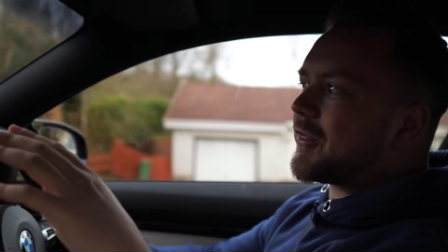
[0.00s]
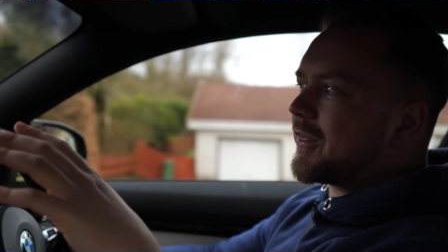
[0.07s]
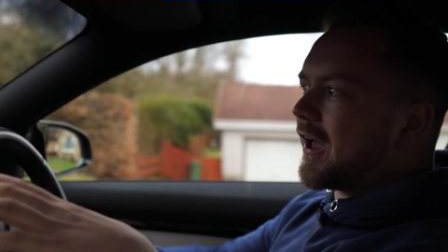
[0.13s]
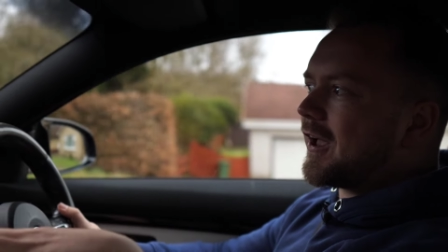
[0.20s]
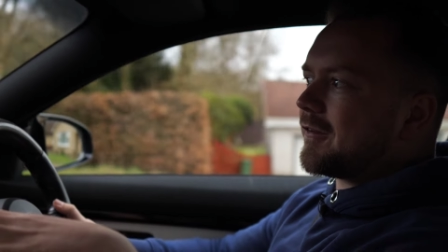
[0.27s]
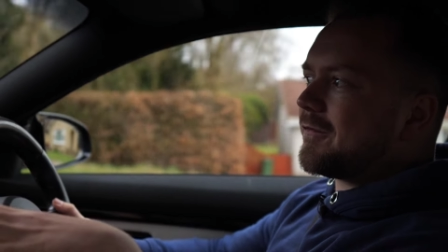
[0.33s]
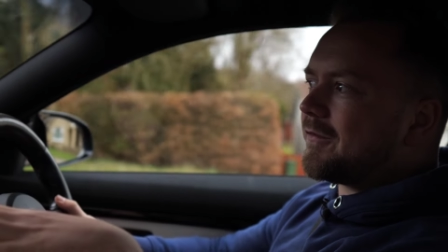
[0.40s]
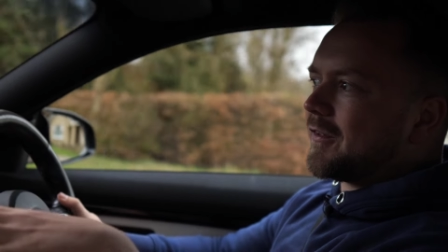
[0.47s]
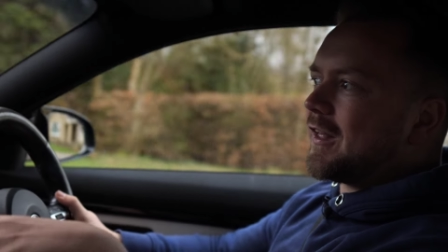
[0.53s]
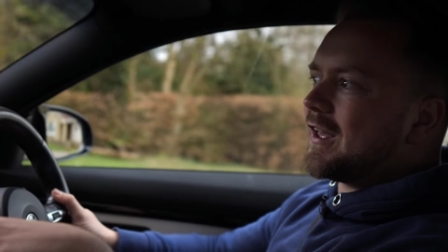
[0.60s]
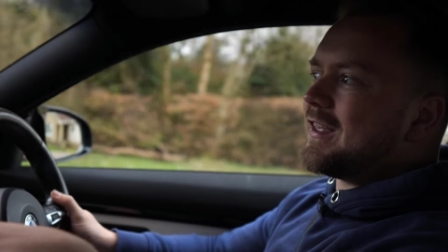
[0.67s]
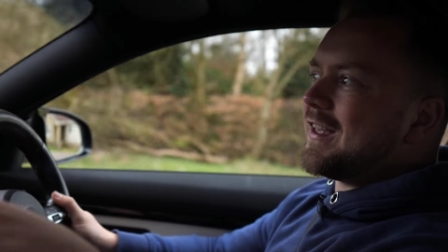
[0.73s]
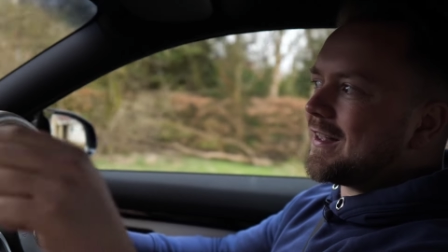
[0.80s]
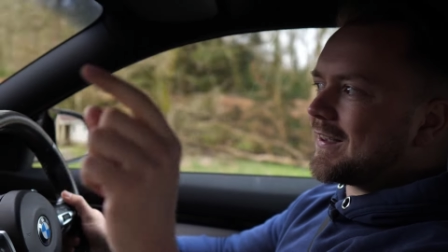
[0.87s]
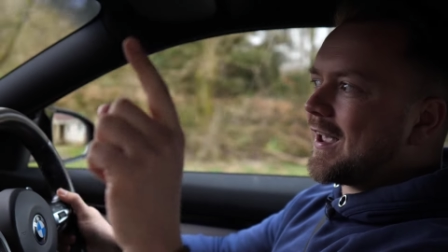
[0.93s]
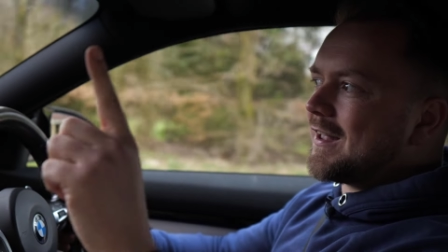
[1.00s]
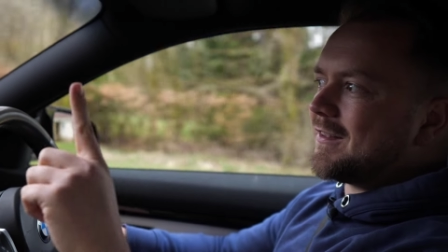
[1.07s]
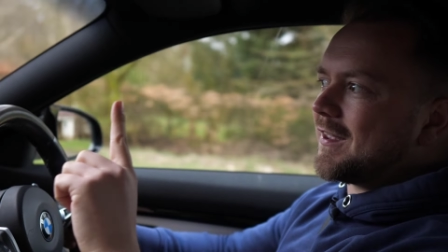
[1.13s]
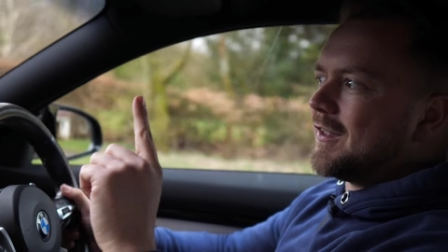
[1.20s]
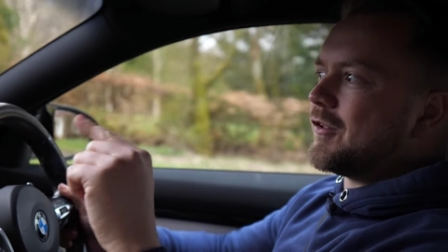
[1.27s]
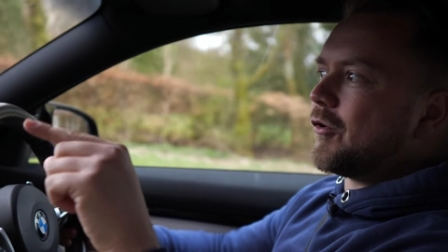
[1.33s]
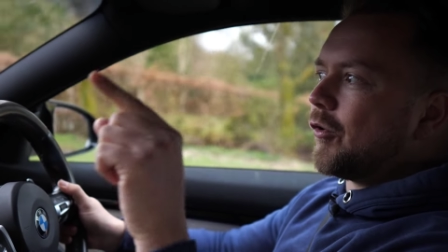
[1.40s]
thankfully you tend
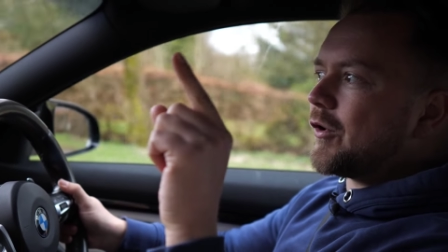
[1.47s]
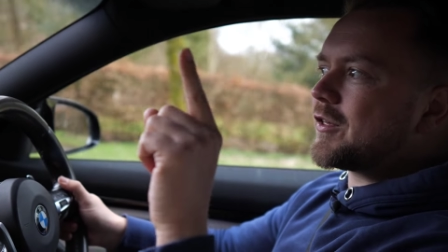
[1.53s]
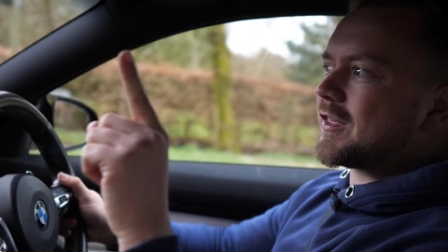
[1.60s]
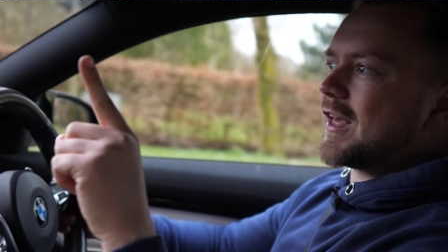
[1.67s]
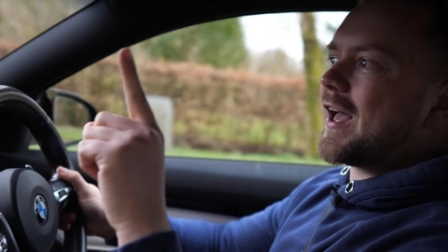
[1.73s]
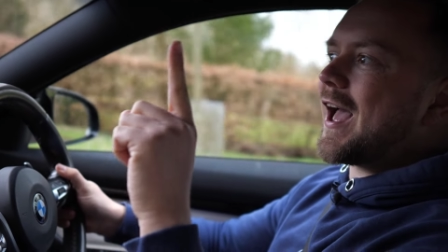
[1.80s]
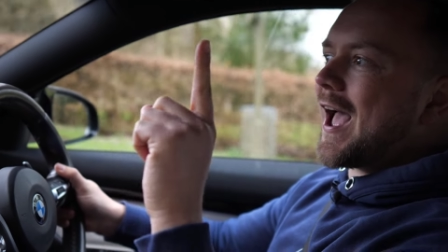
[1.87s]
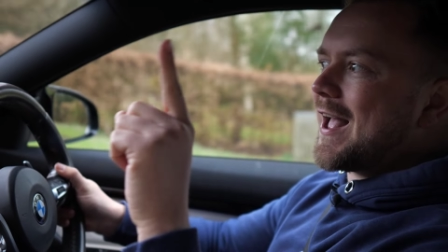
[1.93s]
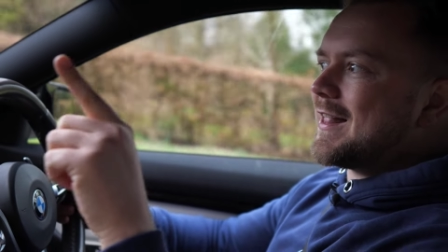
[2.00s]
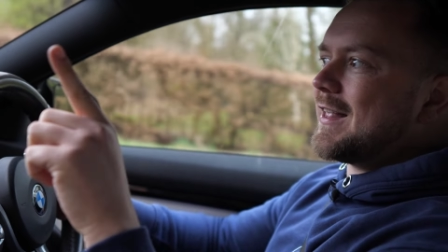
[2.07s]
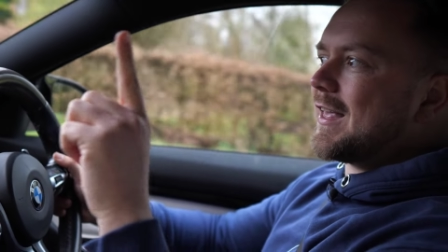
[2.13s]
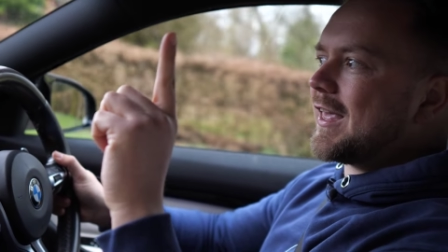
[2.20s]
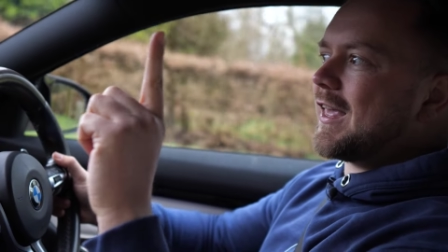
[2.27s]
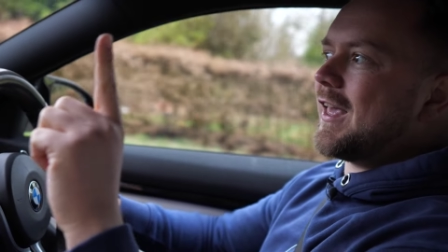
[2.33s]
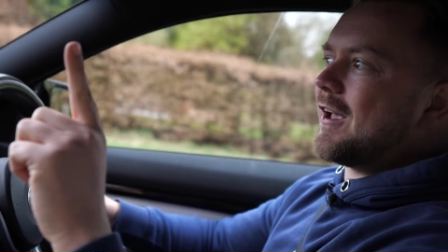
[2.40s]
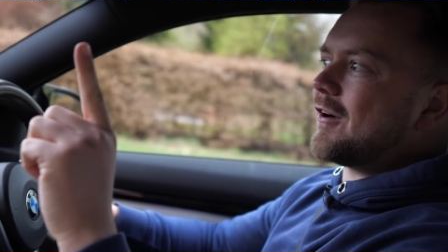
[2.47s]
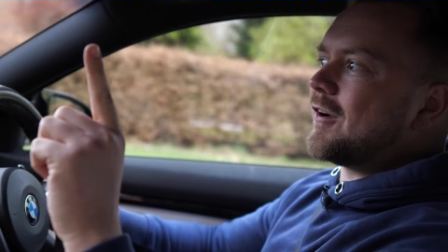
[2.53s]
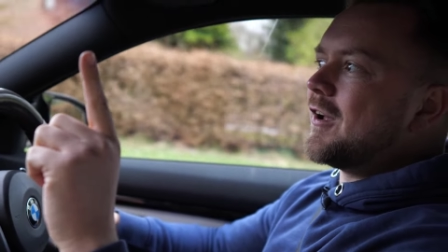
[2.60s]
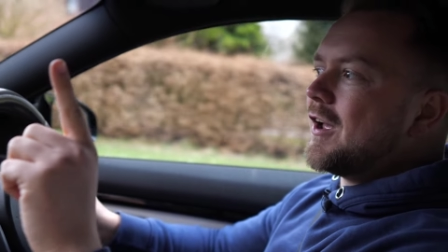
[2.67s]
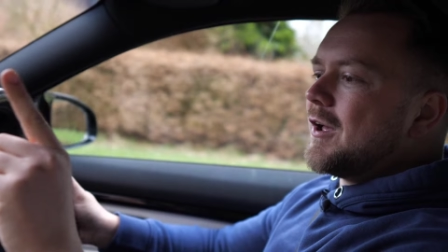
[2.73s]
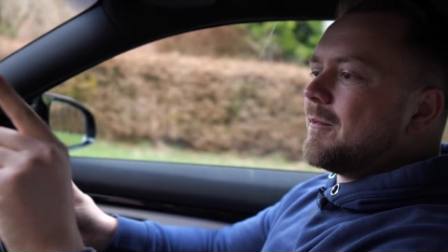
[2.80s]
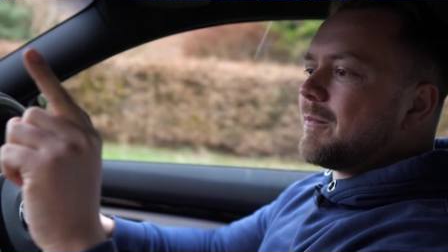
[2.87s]
to notice it in here
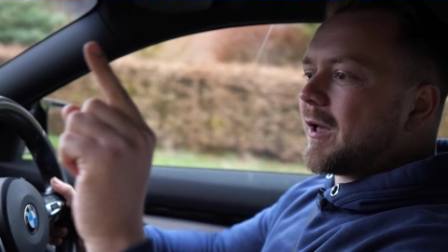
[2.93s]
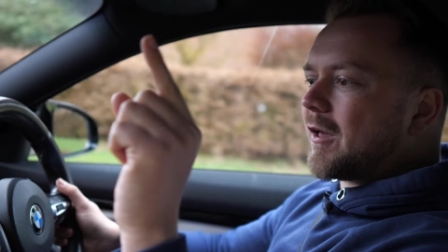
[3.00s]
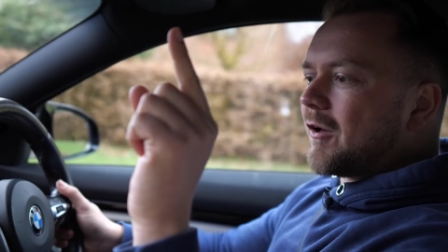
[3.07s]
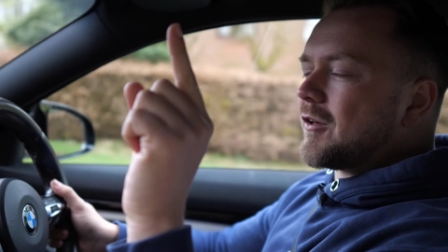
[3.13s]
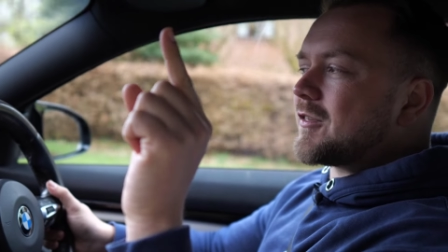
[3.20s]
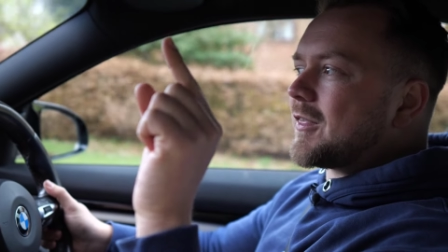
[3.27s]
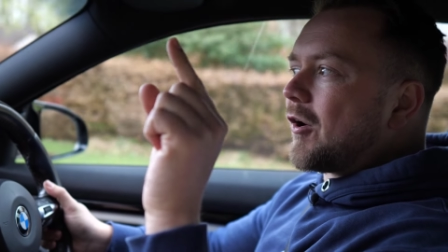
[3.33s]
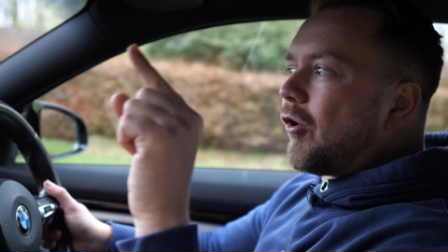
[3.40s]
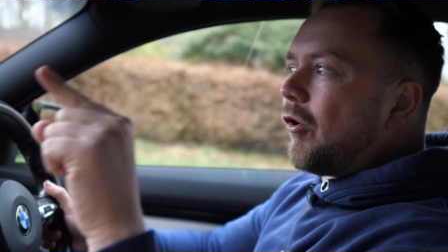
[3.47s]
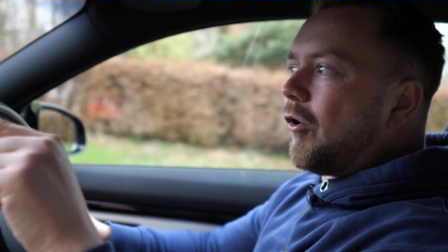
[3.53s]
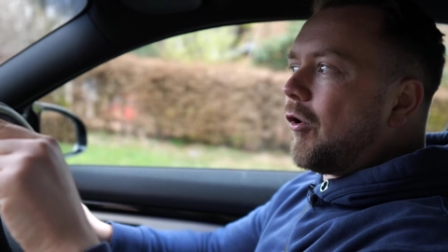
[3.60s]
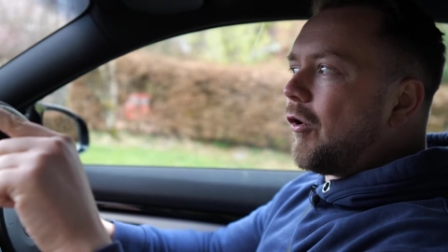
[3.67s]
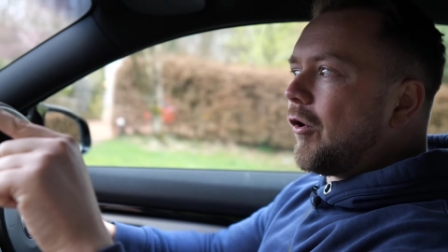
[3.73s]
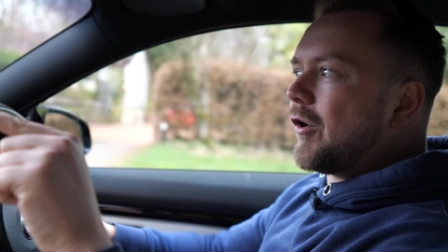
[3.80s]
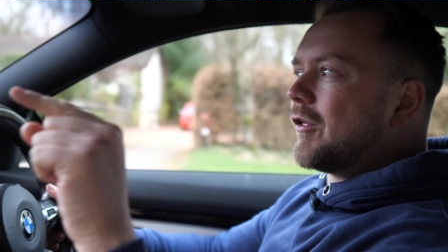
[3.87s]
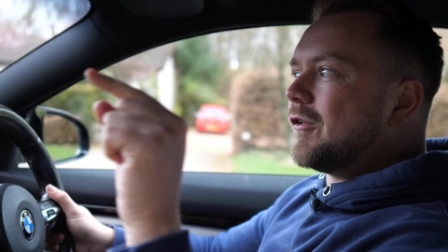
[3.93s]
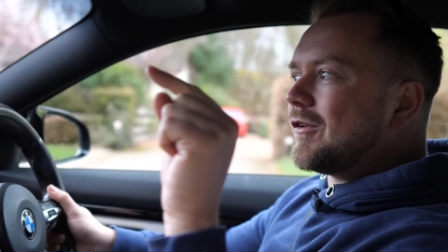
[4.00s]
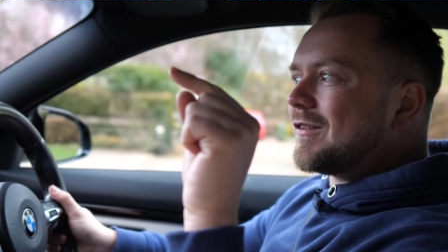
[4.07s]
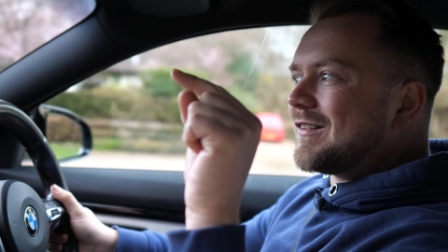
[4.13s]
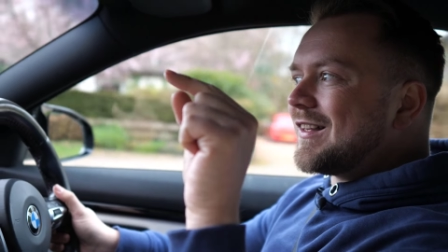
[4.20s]
because the hot oil